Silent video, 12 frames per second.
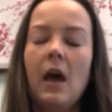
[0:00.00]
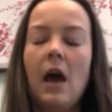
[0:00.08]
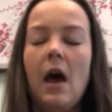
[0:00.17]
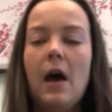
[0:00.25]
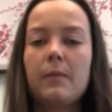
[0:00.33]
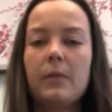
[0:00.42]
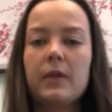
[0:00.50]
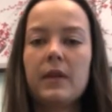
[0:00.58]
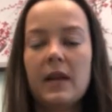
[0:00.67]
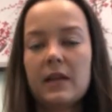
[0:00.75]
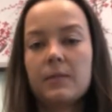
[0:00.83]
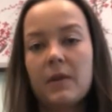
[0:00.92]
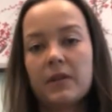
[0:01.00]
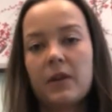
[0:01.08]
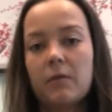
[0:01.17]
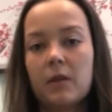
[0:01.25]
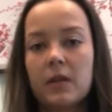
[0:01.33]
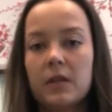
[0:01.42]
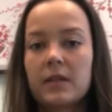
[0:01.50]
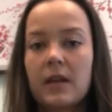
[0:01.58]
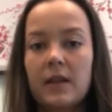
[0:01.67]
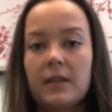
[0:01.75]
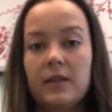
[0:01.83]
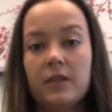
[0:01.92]
The next muscle I want to
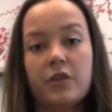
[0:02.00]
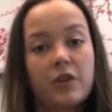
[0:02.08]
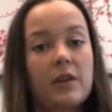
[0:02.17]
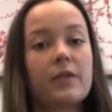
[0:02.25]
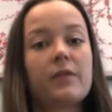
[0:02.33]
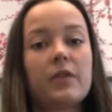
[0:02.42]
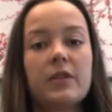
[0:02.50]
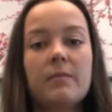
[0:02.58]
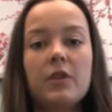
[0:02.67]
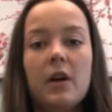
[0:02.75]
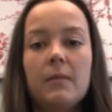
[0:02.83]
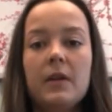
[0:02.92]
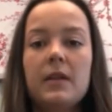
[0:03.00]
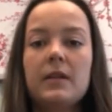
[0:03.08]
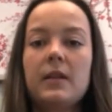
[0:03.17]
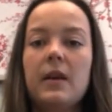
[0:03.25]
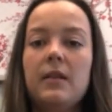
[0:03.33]
discuss is the transverse abdominis.